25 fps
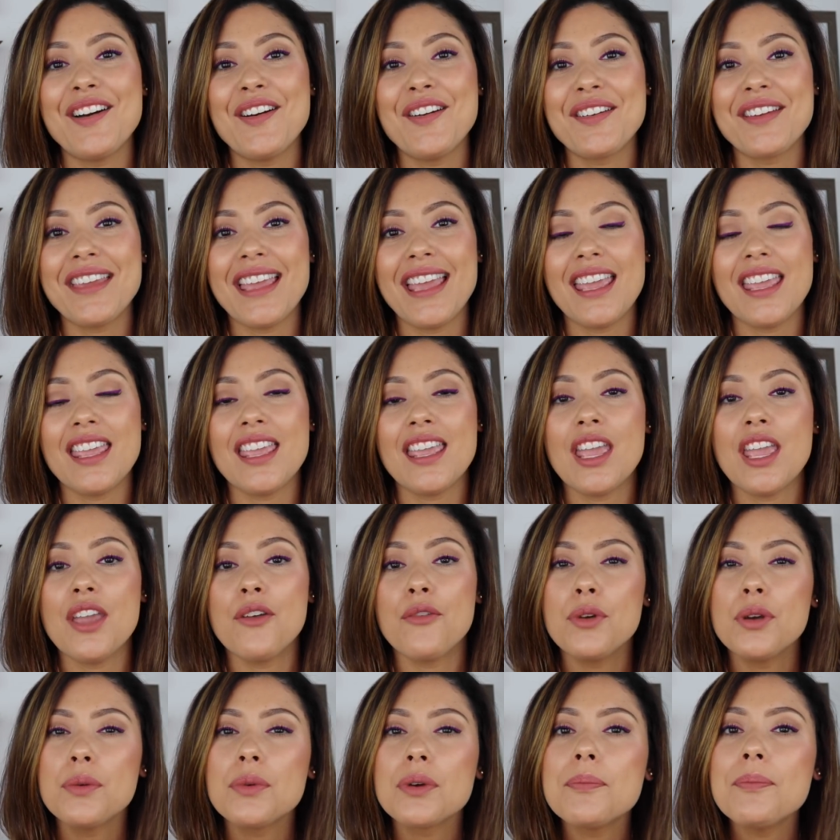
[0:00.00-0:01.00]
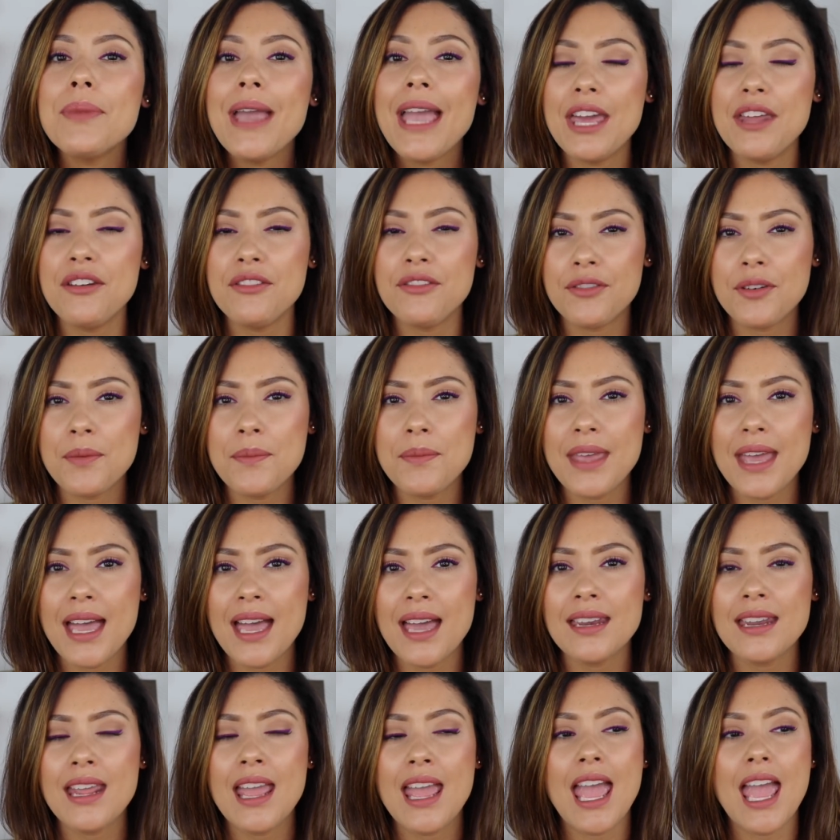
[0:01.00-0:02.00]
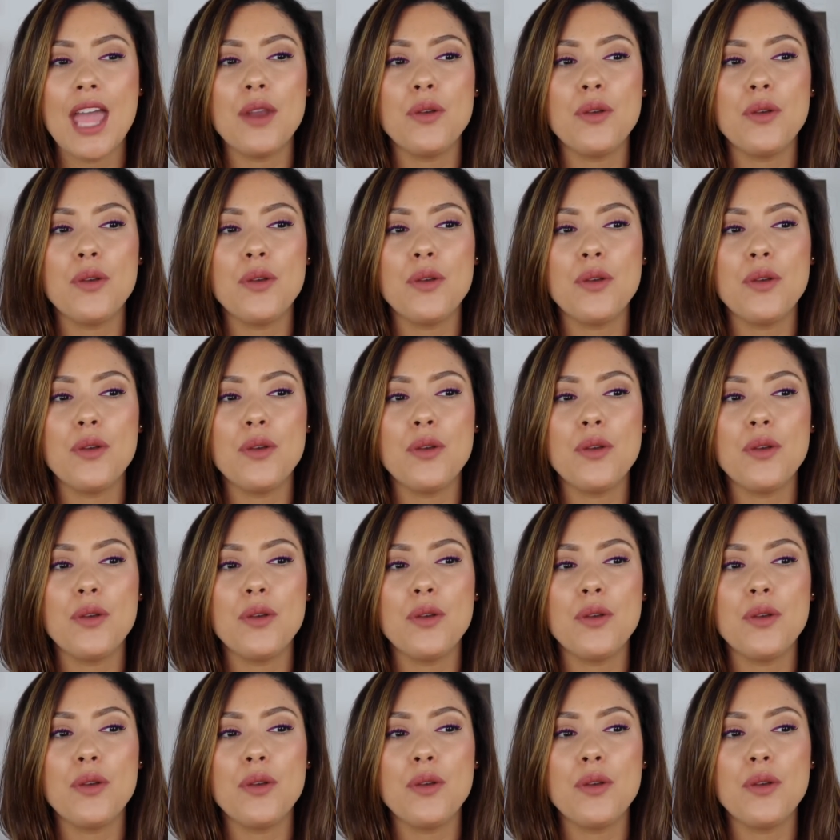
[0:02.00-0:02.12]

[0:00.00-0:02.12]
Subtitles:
okay, if we repent from that